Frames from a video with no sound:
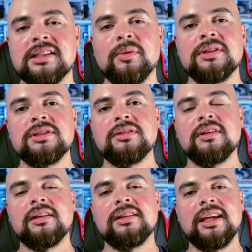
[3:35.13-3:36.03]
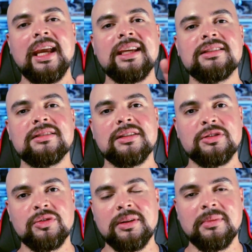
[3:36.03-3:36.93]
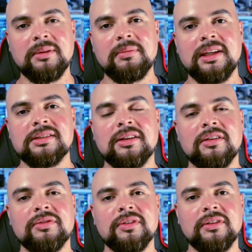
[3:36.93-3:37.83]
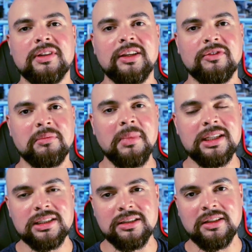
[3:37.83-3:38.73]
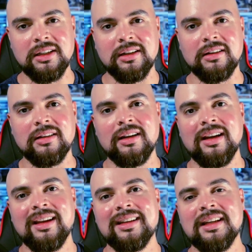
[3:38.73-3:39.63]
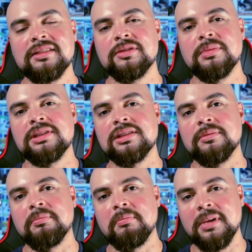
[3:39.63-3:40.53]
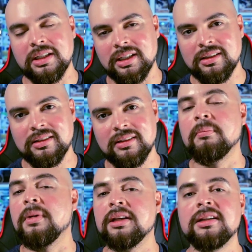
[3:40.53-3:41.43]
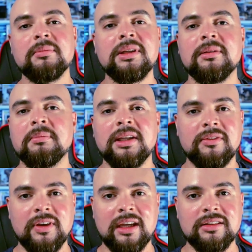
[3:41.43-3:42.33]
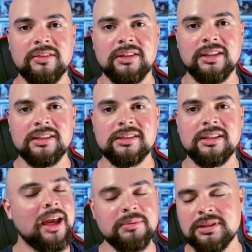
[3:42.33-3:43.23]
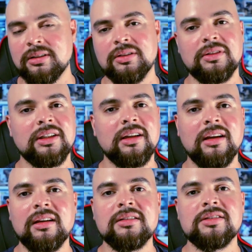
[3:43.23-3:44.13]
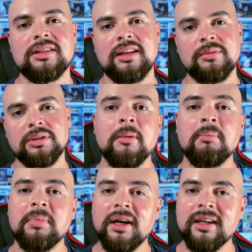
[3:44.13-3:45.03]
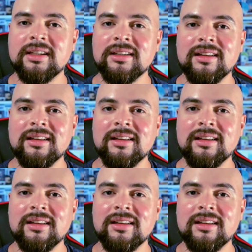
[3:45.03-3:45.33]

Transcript: I want you to gauge the treatment based off of the information you hear, not so much the money. Money can be a big factor in this, absolutely, understandable. But